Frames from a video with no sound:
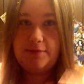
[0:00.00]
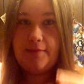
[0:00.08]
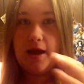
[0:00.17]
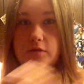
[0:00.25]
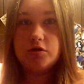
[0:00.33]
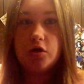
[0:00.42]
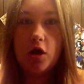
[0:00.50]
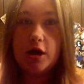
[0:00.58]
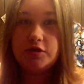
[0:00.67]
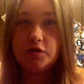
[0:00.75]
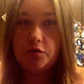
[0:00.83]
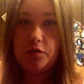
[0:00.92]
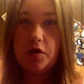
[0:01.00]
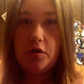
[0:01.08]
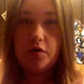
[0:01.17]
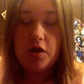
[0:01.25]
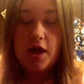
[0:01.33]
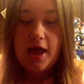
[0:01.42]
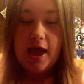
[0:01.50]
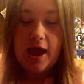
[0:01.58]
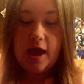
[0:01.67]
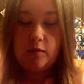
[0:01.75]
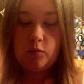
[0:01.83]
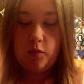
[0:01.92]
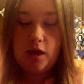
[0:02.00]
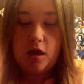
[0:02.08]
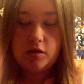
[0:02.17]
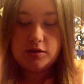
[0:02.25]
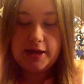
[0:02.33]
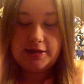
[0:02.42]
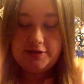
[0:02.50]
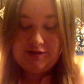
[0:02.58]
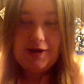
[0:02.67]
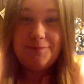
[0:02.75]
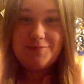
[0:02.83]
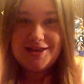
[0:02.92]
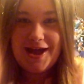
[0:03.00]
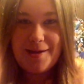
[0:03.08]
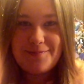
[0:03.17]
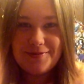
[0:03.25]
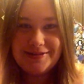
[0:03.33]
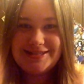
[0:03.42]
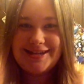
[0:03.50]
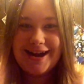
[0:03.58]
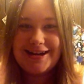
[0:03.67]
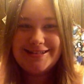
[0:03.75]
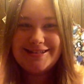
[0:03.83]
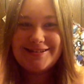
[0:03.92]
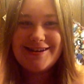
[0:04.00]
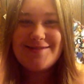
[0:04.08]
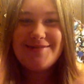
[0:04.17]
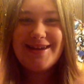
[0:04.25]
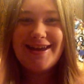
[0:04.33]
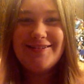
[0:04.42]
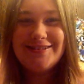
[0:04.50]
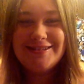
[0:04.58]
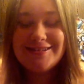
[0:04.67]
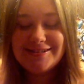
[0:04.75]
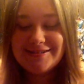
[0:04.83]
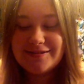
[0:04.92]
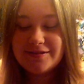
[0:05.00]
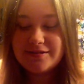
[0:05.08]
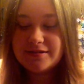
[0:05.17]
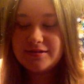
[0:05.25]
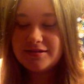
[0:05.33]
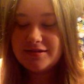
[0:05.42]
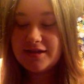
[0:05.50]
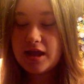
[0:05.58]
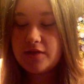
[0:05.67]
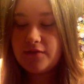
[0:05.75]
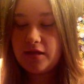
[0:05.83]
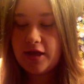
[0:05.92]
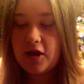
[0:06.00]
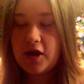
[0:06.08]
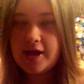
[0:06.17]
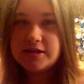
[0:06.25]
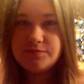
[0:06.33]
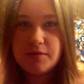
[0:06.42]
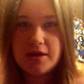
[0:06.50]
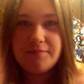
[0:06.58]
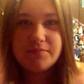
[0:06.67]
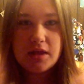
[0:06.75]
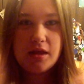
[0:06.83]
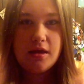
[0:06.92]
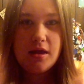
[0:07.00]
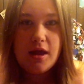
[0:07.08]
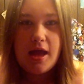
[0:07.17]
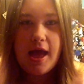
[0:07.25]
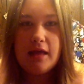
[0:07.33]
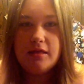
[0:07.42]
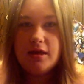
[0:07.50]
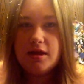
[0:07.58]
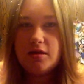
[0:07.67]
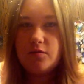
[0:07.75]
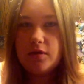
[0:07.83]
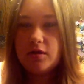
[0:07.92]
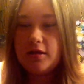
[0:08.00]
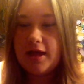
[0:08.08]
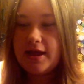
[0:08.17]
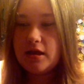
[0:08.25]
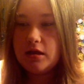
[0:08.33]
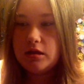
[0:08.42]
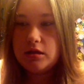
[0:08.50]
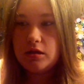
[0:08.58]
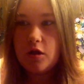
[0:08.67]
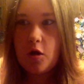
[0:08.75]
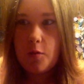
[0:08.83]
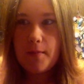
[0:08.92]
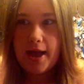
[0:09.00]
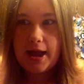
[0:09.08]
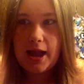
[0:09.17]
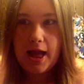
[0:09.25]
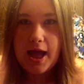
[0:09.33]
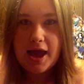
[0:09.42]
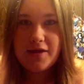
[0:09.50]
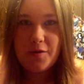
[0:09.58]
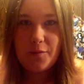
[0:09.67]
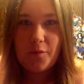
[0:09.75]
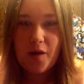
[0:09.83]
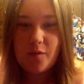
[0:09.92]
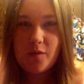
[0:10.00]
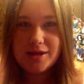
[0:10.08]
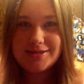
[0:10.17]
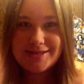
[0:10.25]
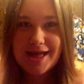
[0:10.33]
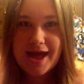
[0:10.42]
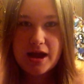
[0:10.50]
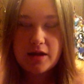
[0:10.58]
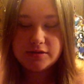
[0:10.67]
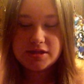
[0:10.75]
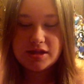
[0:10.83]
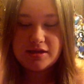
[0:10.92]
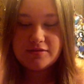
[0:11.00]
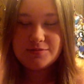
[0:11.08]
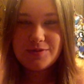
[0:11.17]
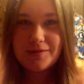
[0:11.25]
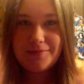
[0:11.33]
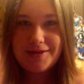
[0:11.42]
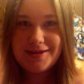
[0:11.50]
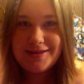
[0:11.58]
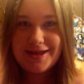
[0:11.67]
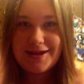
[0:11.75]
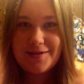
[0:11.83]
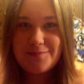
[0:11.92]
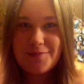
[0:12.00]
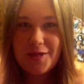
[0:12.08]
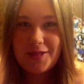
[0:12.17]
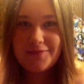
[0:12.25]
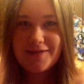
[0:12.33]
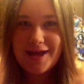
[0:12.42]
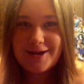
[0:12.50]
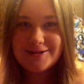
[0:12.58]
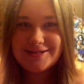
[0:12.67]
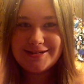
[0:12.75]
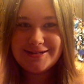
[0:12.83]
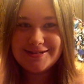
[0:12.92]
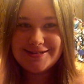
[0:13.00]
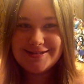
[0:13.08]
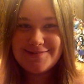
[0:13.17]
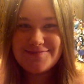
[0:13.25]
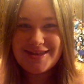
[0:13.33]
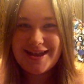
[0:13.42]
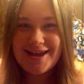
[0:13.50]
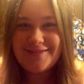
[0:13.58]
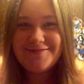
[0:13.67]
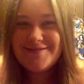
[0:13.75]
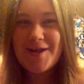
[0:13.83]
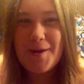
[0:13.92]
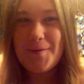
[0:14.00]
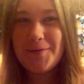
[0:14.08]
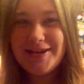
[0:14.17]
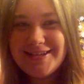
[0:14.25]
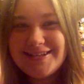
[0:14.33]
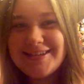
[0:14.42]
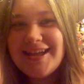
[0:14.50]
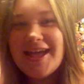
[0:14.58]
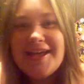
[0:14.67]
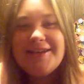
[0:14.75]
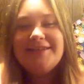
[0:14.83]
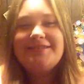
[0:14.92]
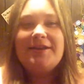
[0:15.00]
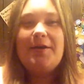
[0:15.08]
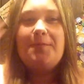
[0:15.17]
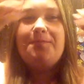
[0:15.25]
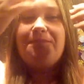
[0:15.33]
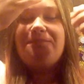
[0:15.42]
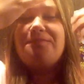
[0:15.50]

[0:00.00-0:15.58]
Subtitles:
bounce across the road, and we all like jumped up and started screaming, and it was kind of hilarious. But and then we were like, oh my god, what was that? I was like, it was probably like a ball of energy or something, I don't know. So